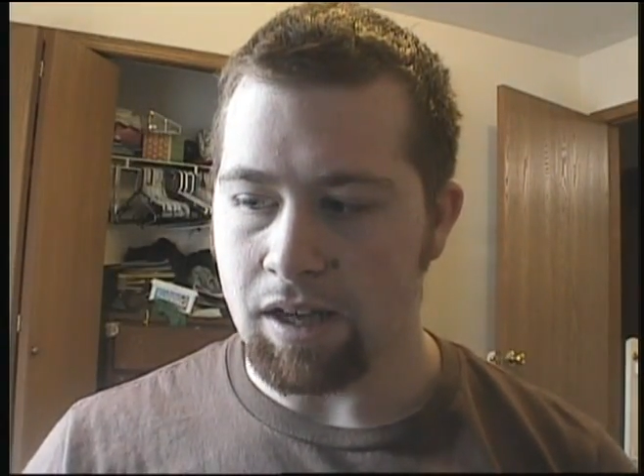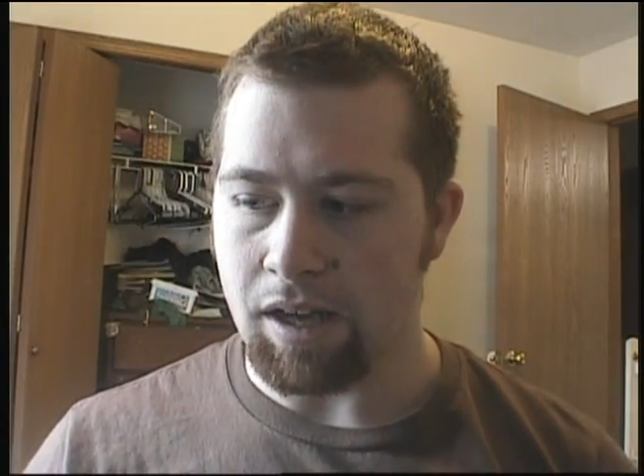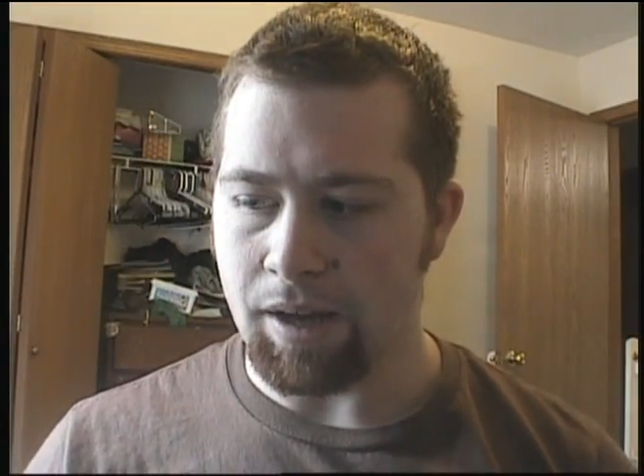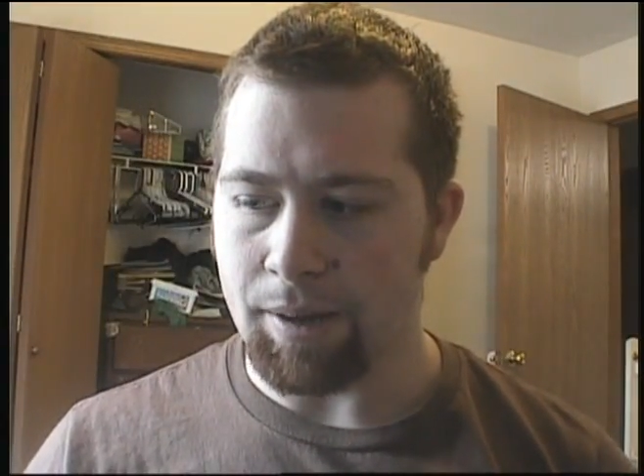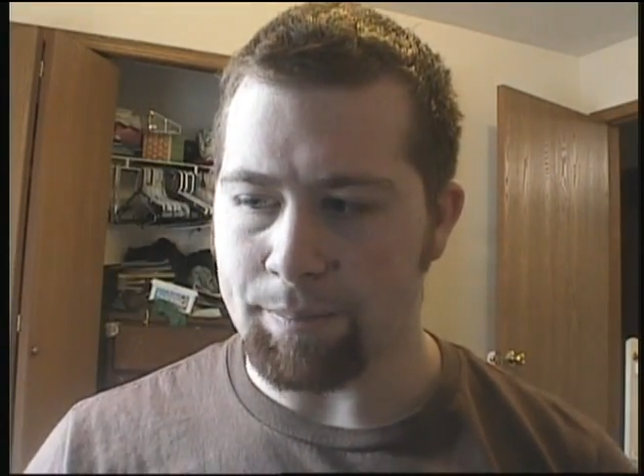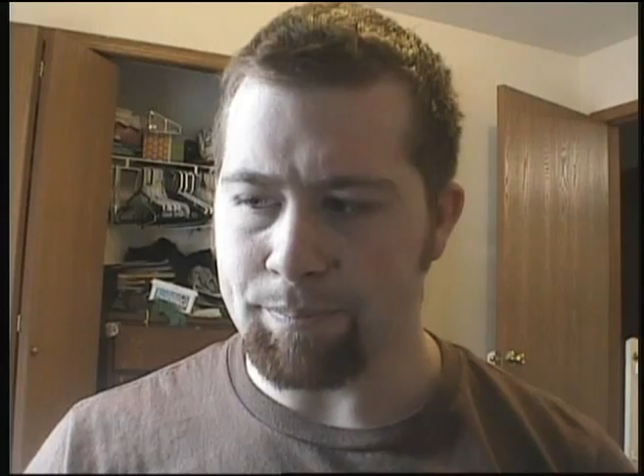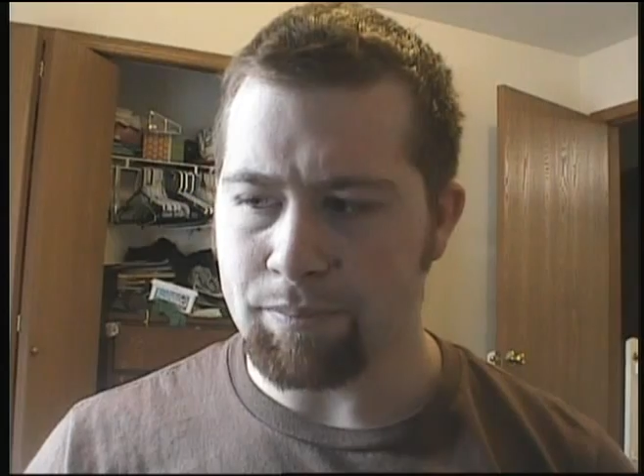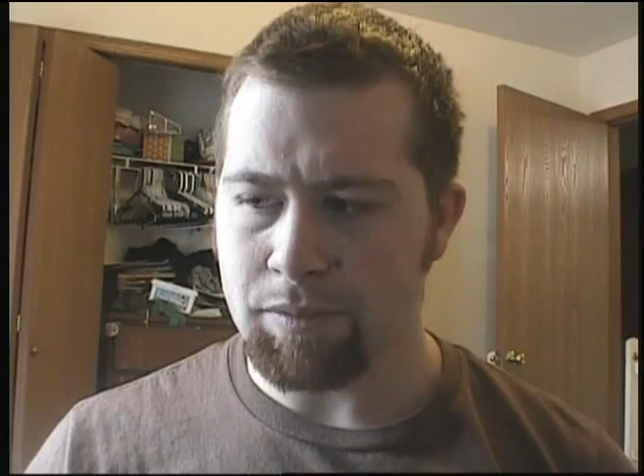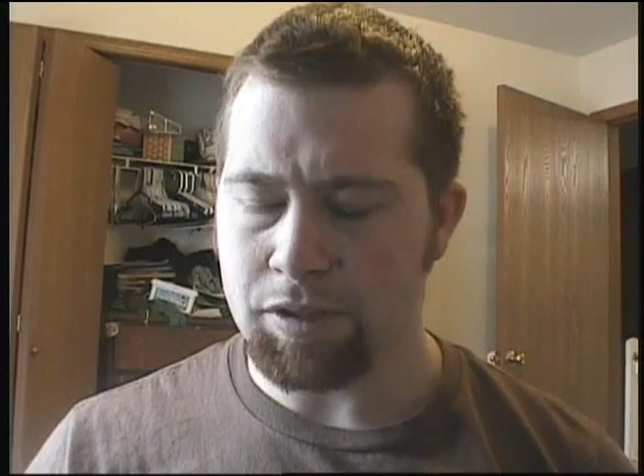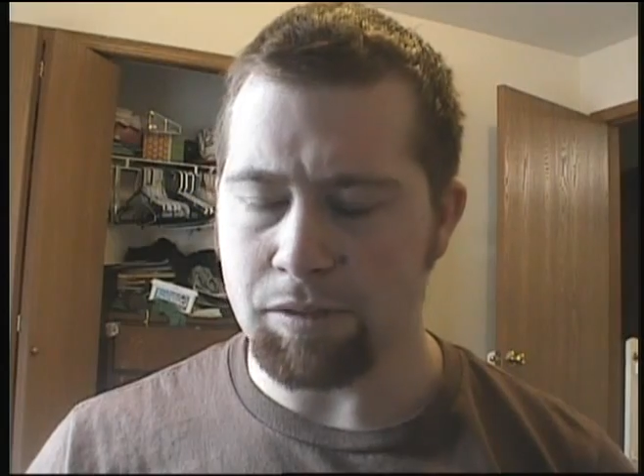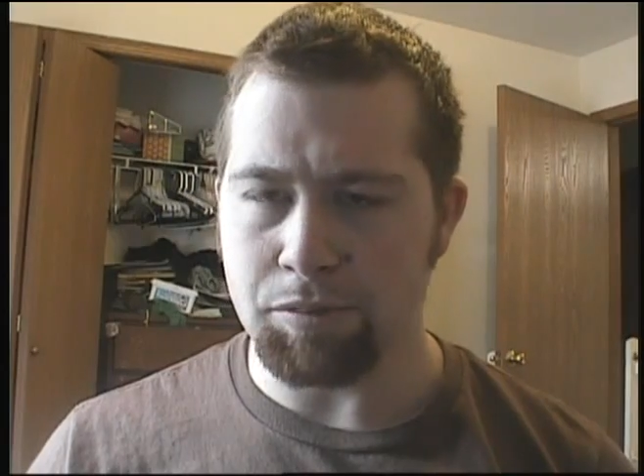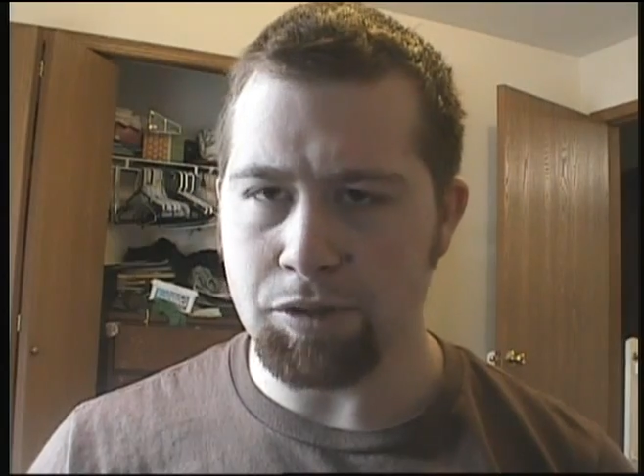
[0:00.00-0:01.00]
some
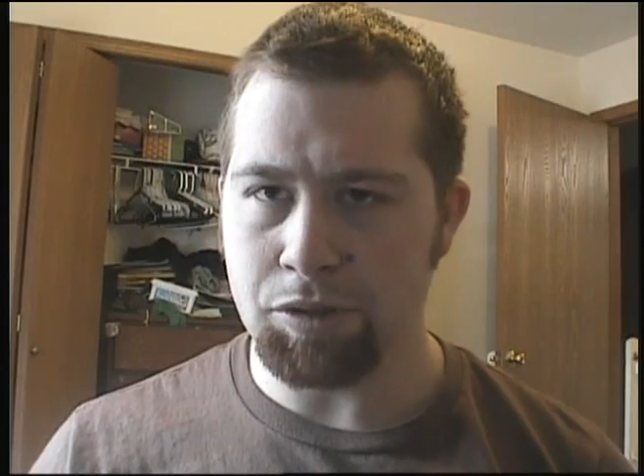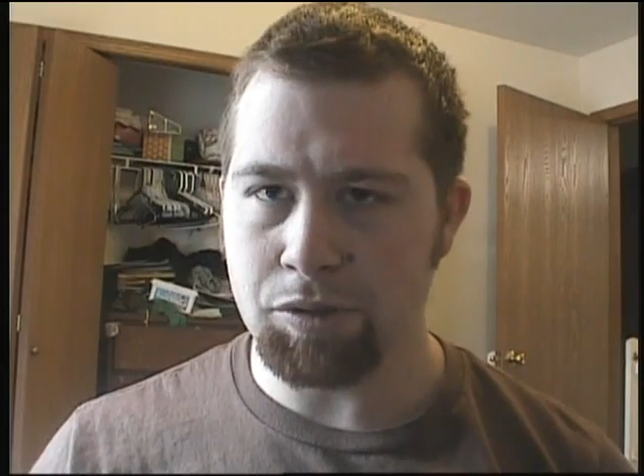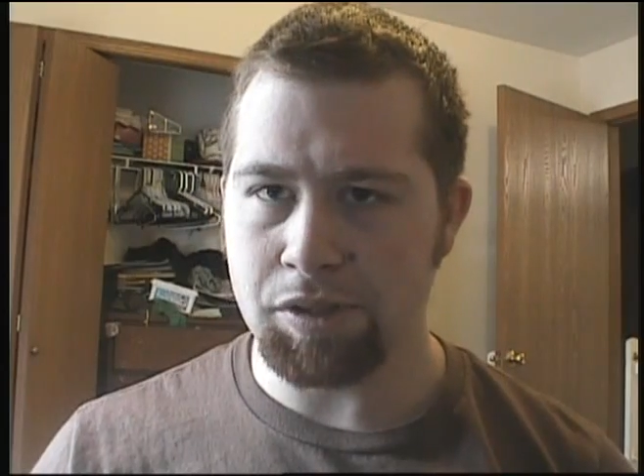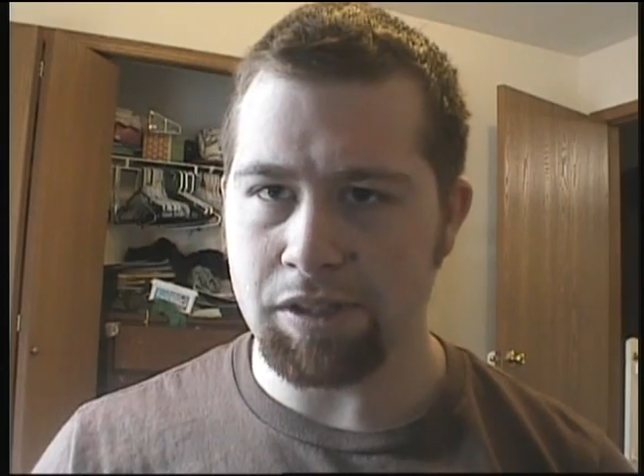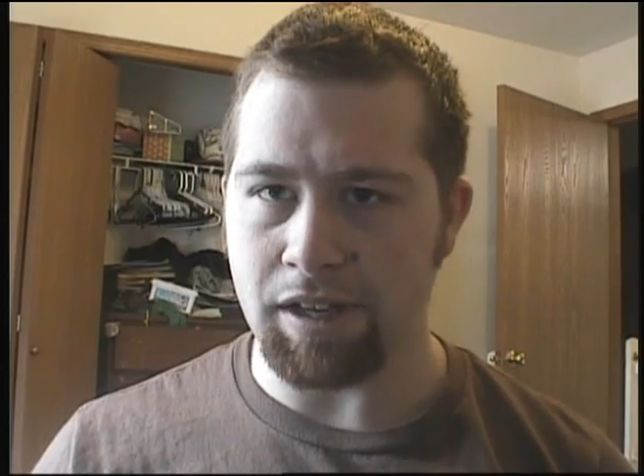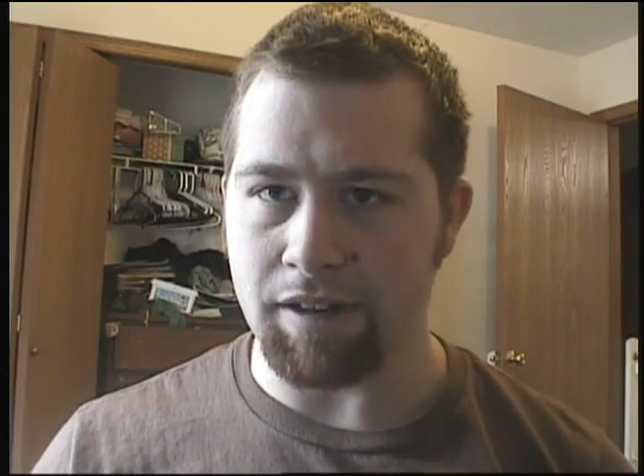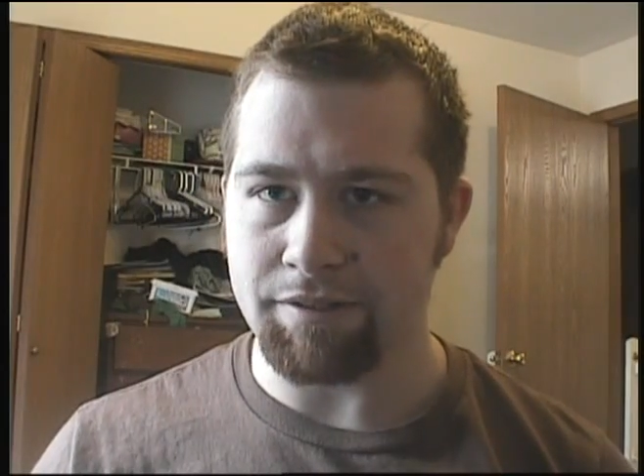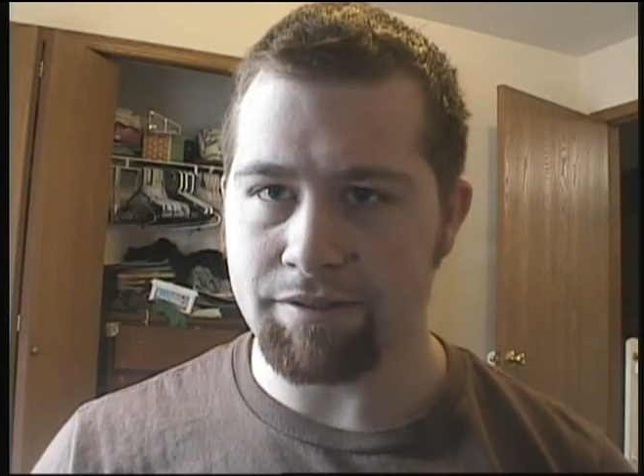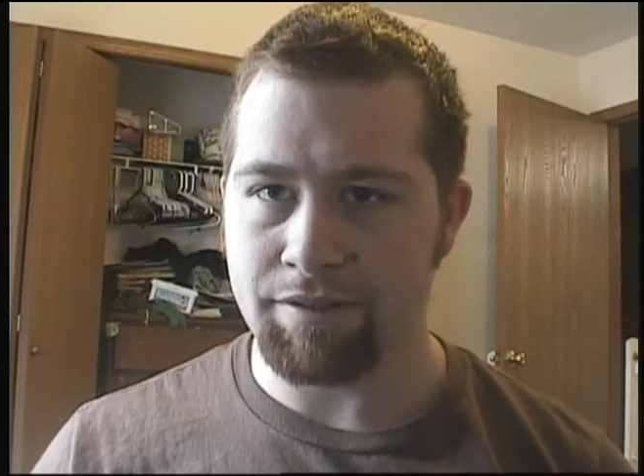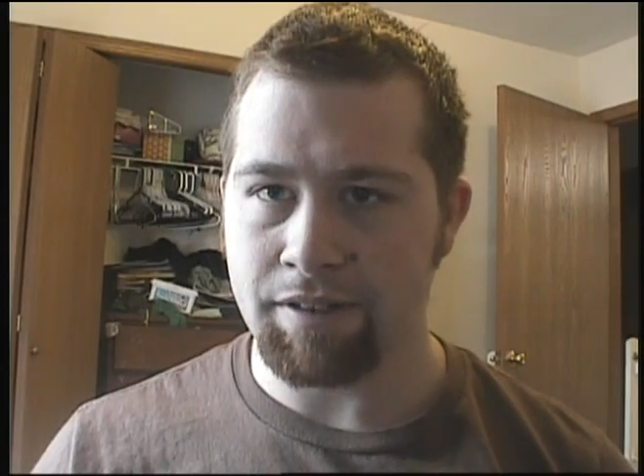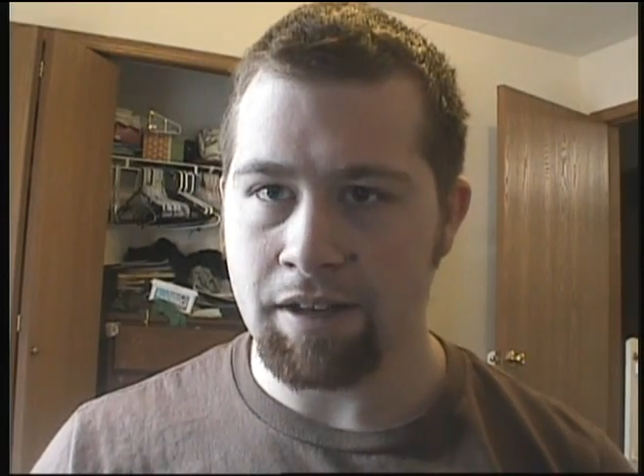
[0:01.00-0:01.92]
new stuff.